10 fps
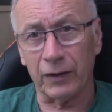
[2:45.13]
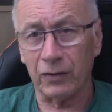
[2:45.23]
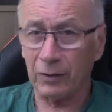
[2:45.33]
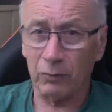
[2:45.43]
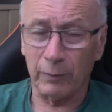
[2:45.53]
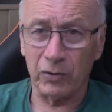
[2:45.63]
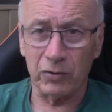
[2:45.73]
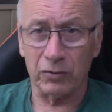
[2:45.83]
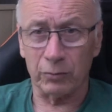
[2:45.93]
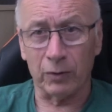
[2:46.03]
because that was
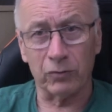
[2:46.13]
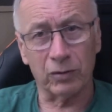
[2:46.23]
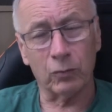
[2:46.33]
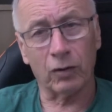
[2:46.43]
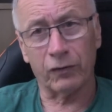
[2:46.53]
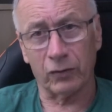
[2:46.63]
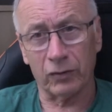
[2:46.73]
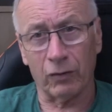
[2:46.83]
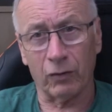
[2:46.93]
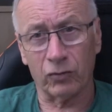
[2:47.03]
mentioned as well so what
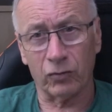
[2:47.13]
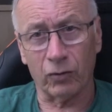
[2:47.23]
I